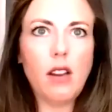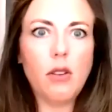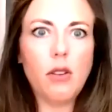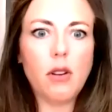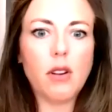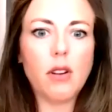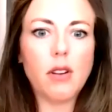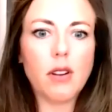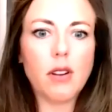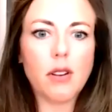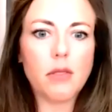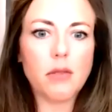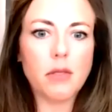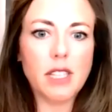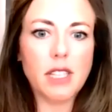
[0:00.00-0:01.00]
your
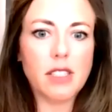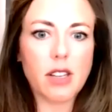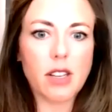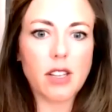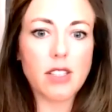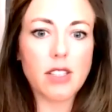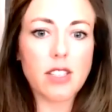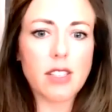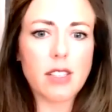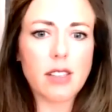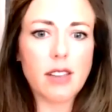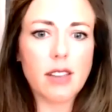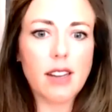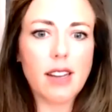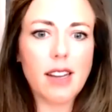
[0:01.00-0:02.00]

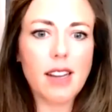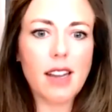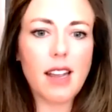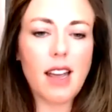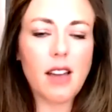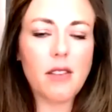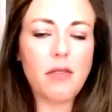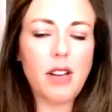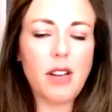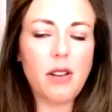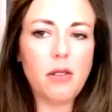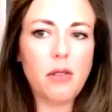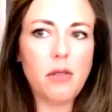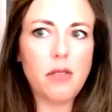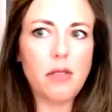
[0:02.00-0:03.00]
research, have
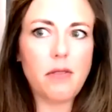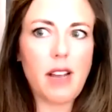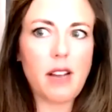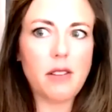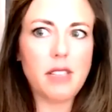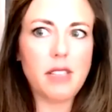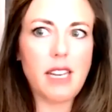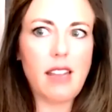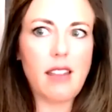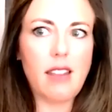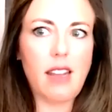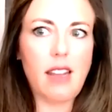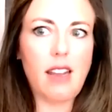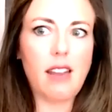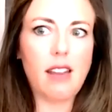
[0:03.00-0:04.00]
you found
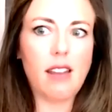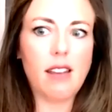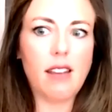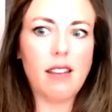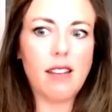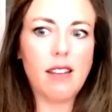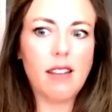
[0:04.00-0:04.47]
anything